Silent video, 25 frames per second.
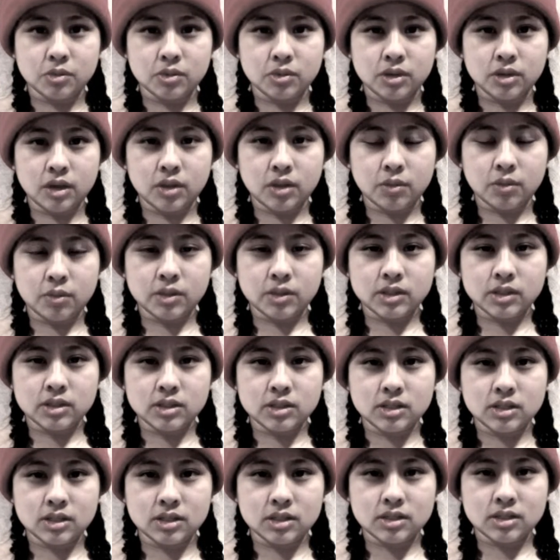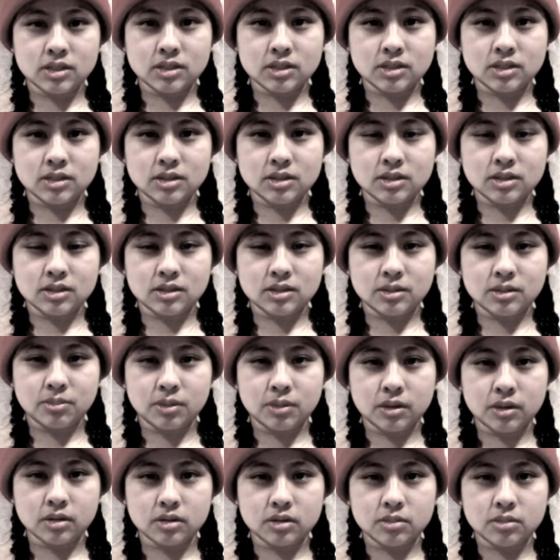The other ones didn't
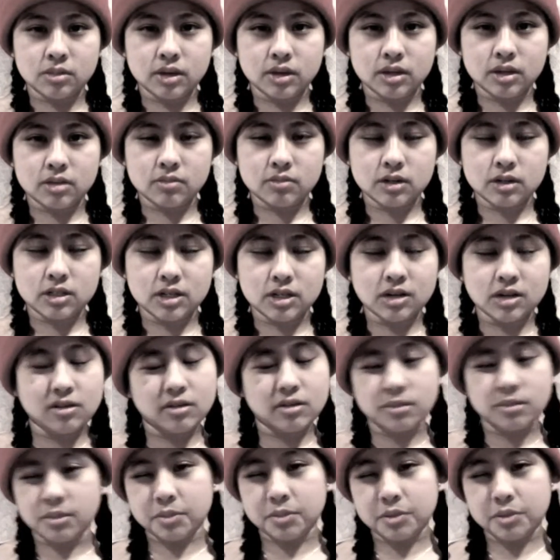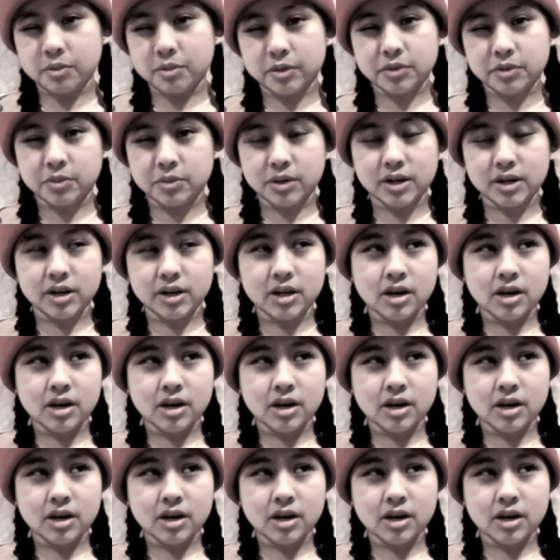appeal to me as much. I don't remember which one.